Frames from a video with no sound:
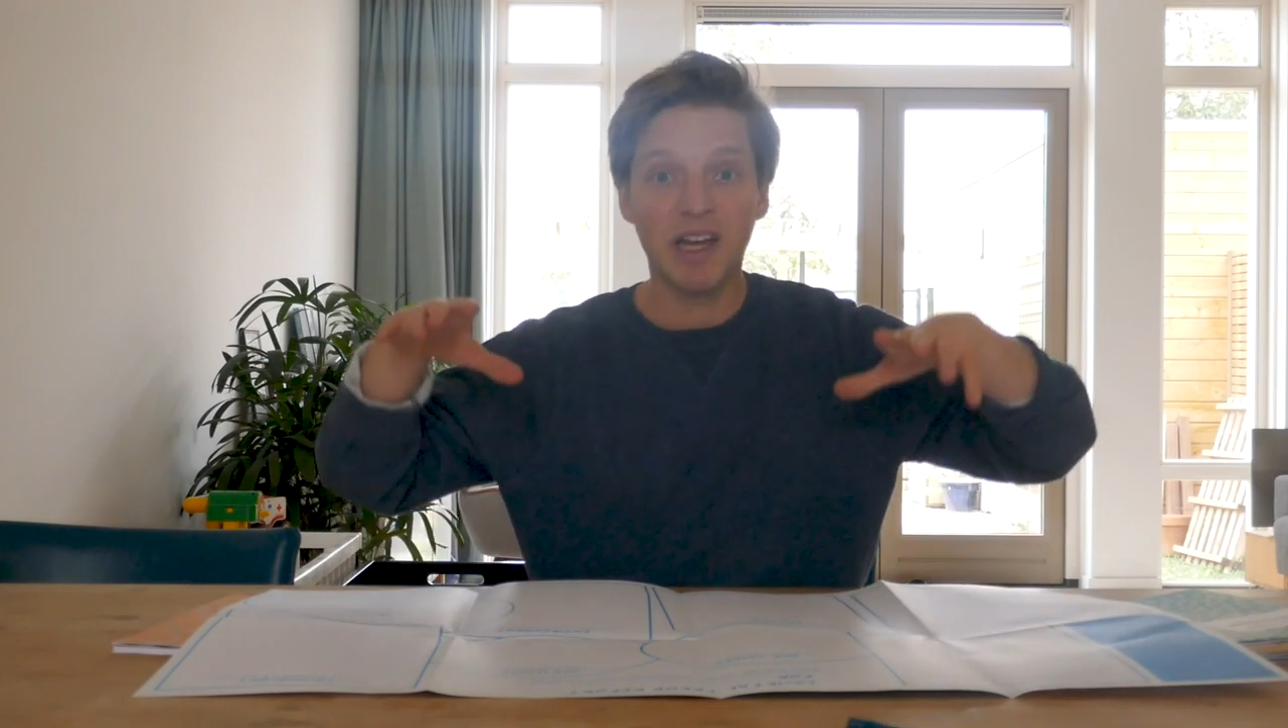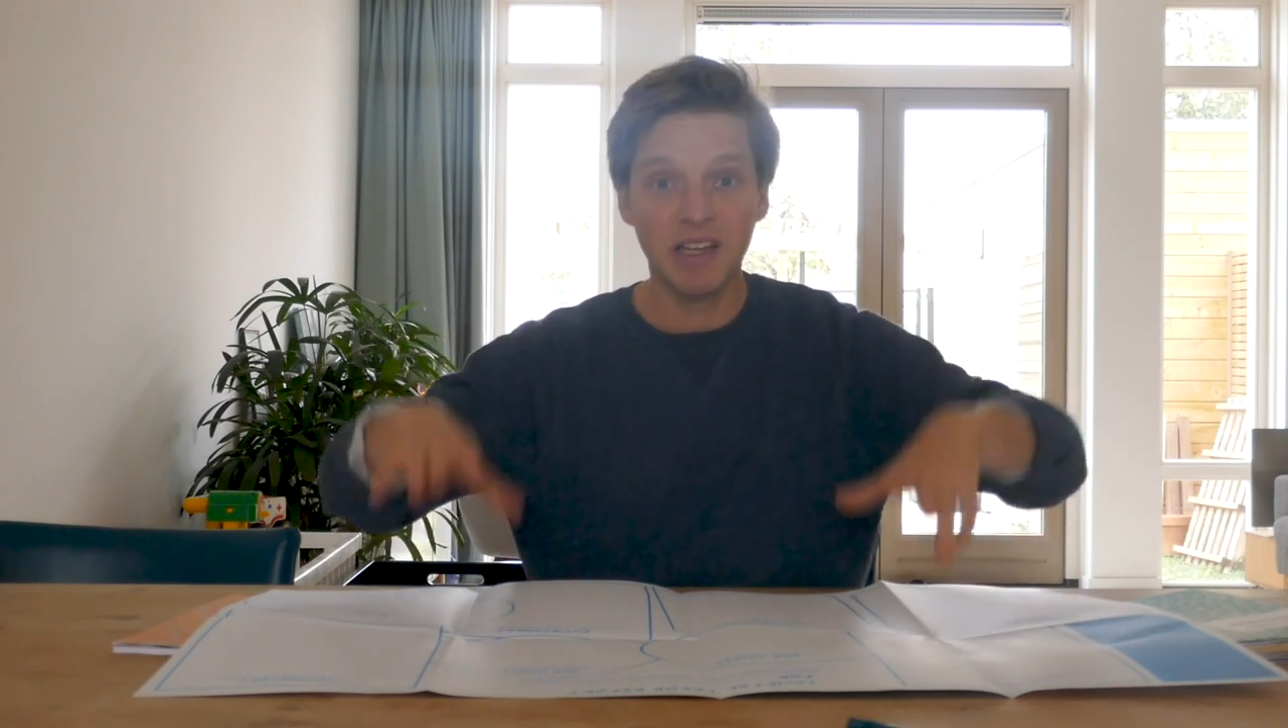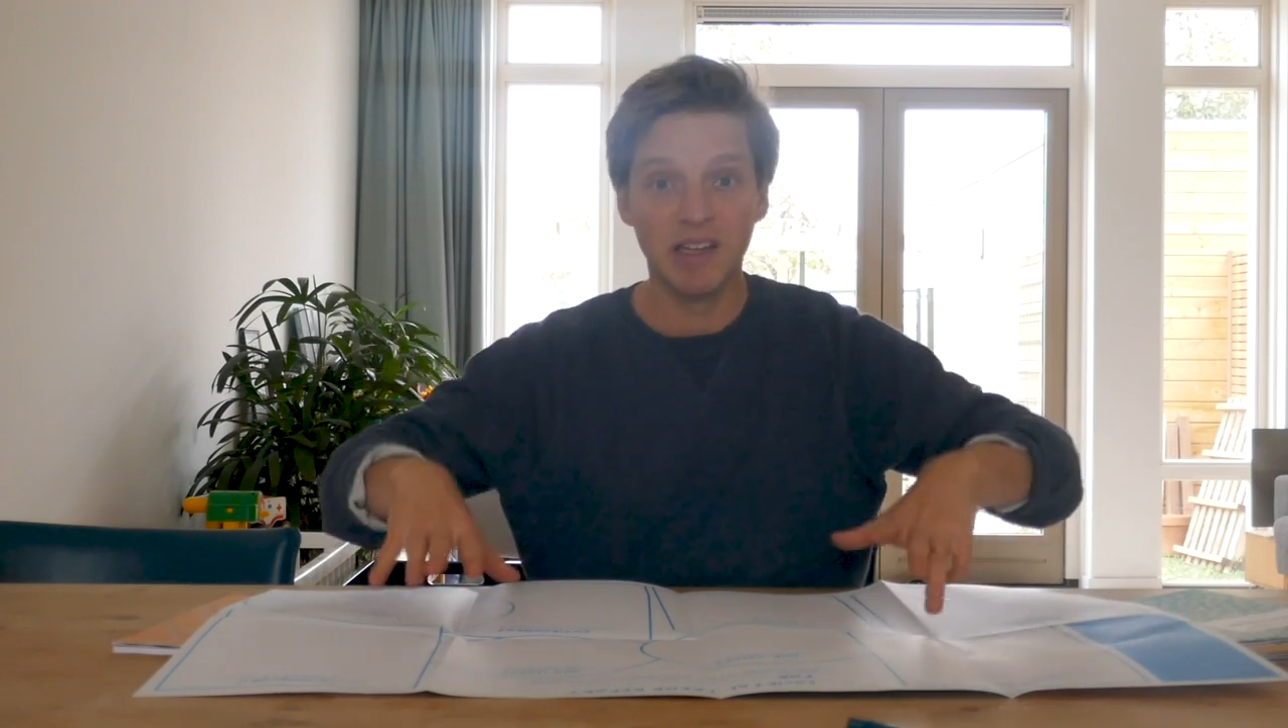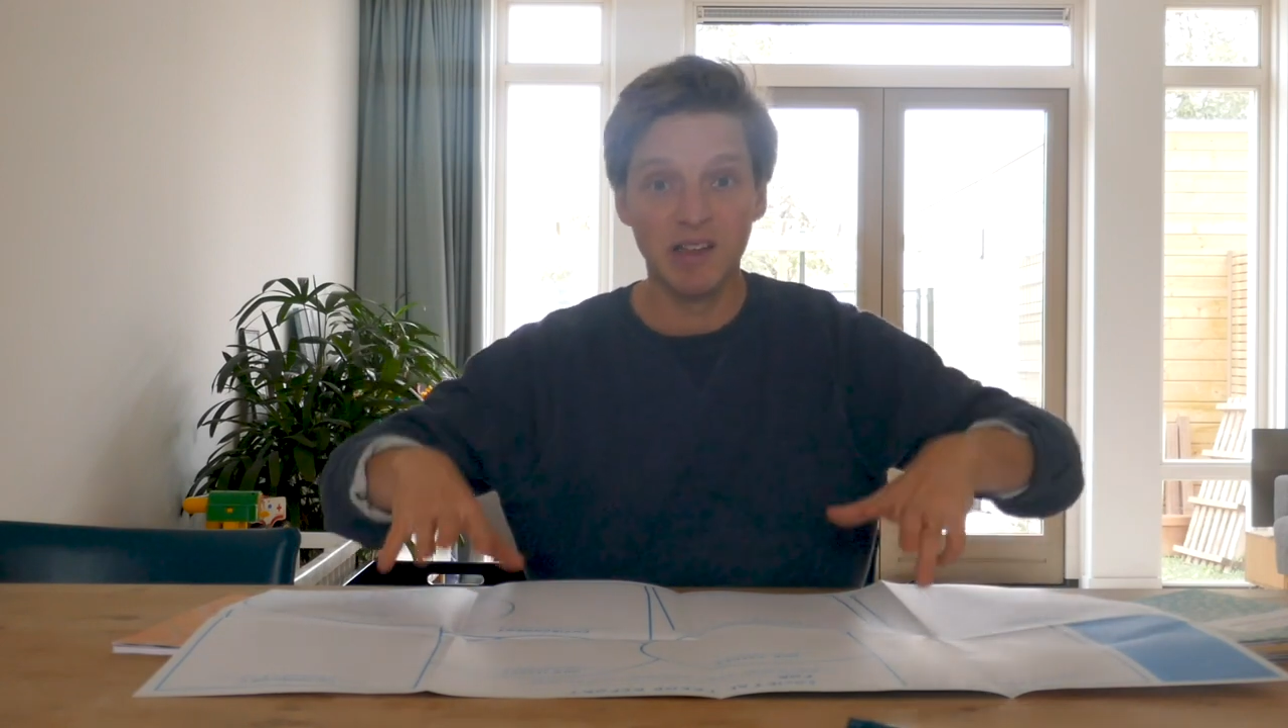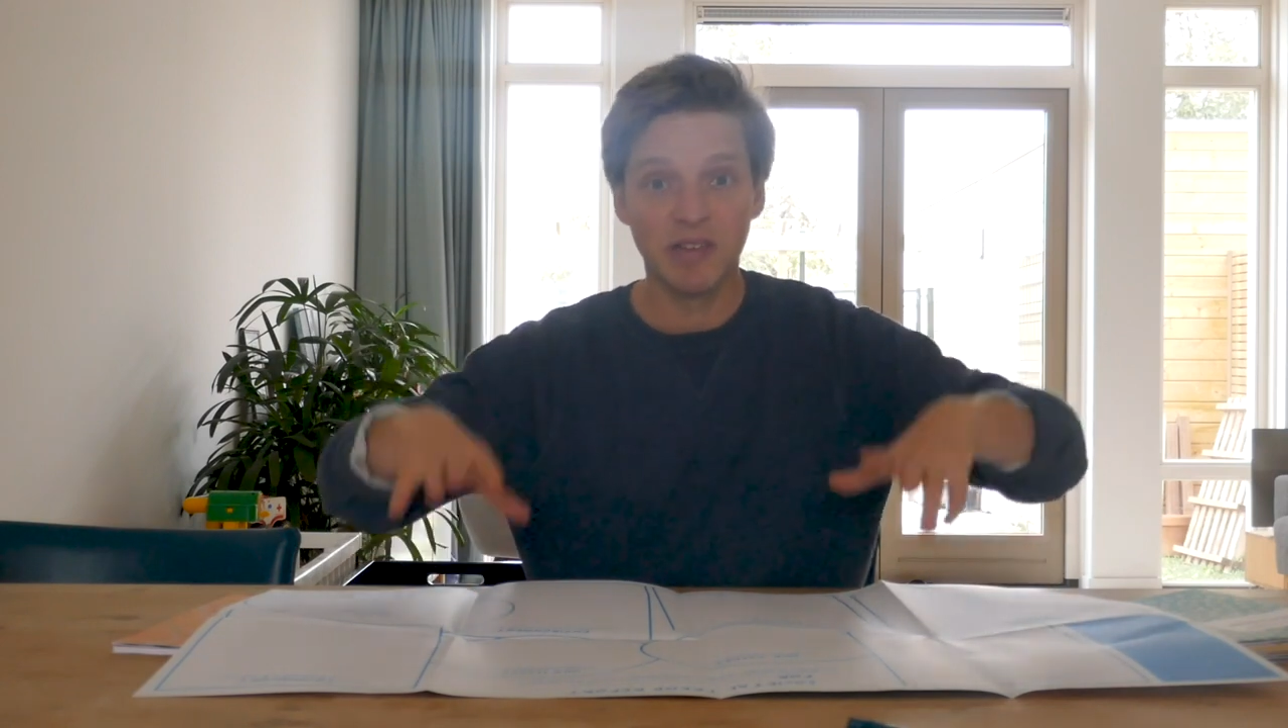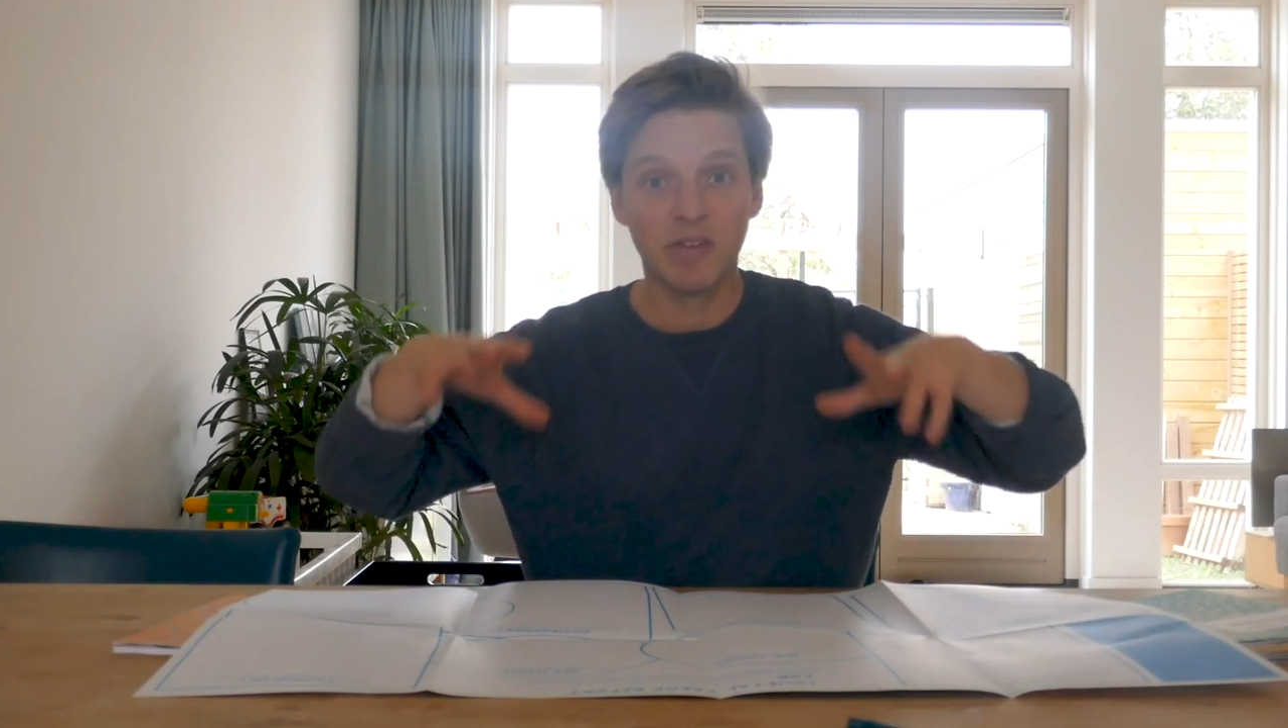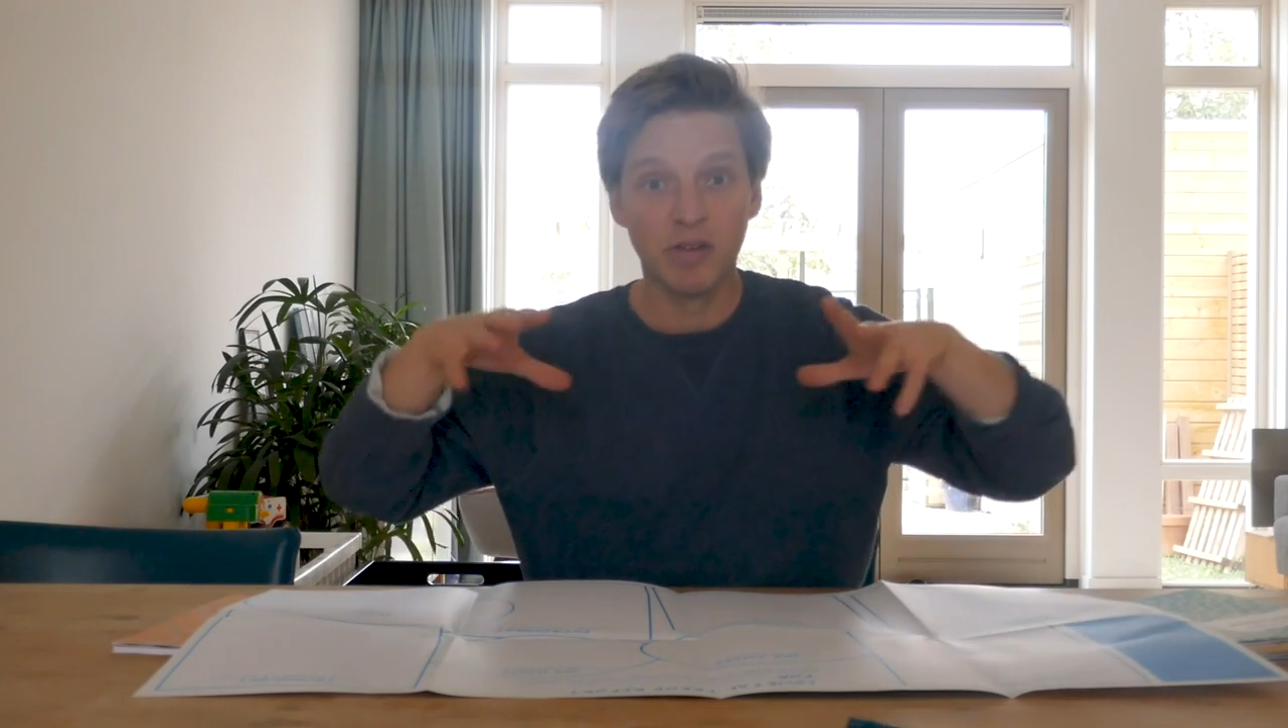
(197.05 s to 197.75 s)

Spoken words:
ideas